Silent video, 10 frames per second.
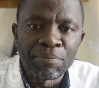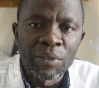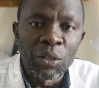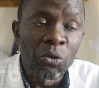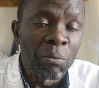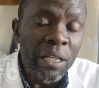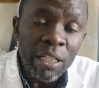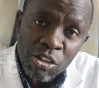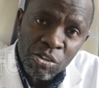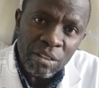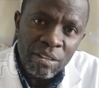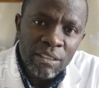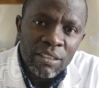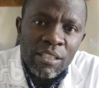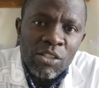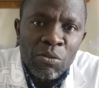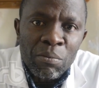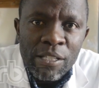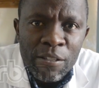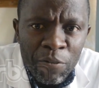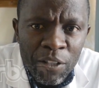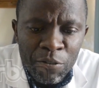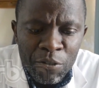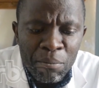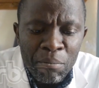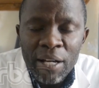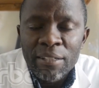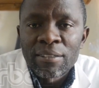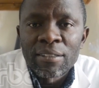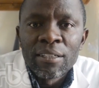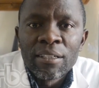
The recommendation is to breastfeed from birth